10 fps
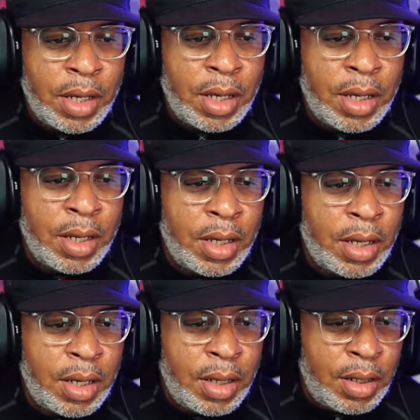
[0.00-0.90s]

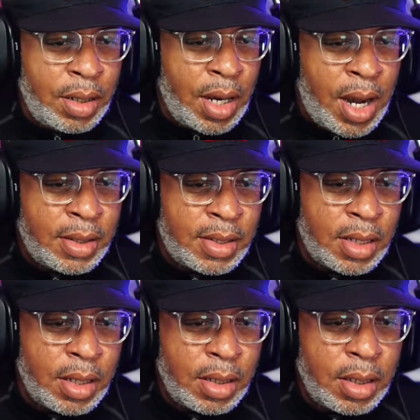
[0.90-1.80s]
and God
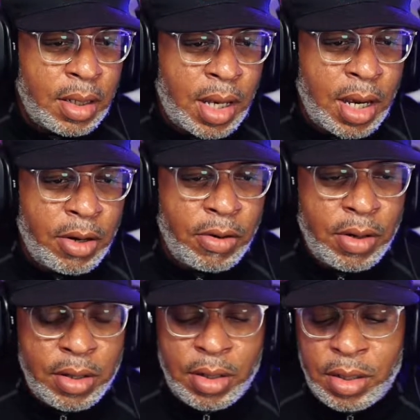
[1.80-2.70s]
sent Candor
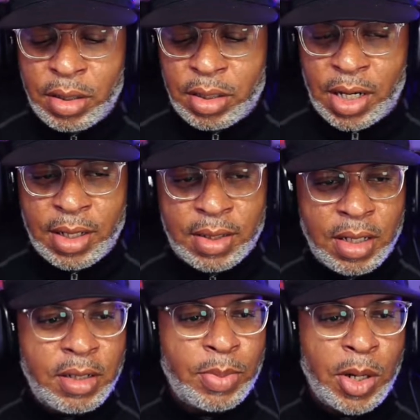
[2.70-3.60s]
in the chat say
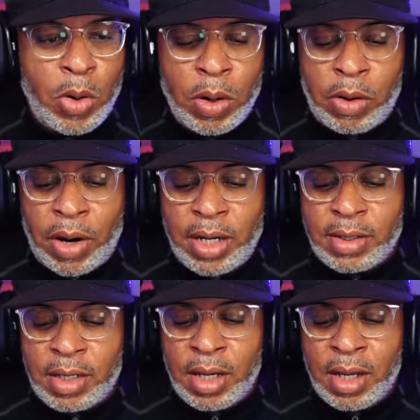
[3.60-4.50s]
he's been going
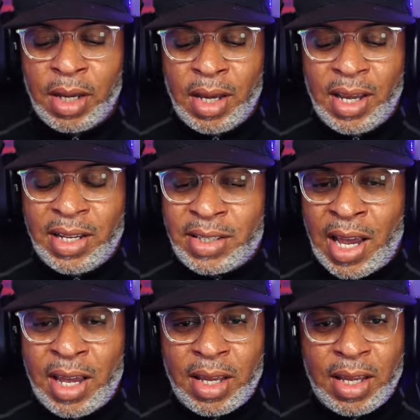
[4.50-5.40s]
crazy, is
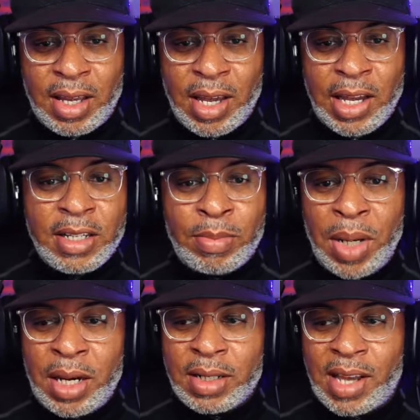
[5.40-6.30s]
that his
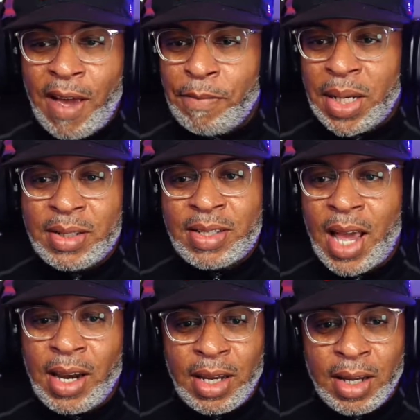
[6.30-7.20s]
minutes have been
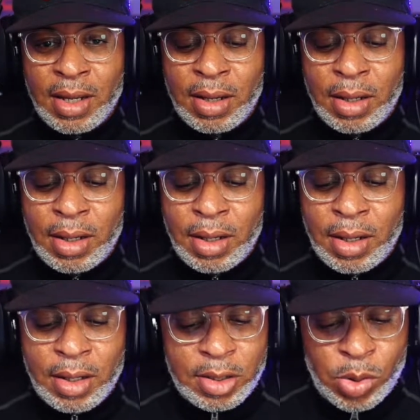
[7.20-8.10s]
steady.
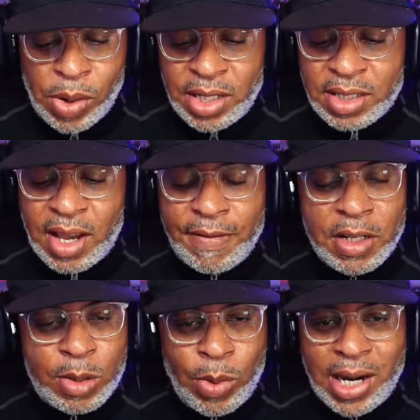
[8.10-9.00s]

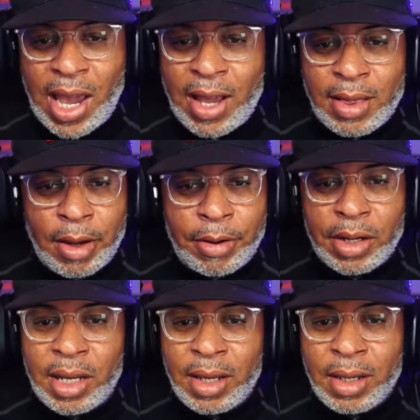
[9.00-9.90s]
27, 28, 30.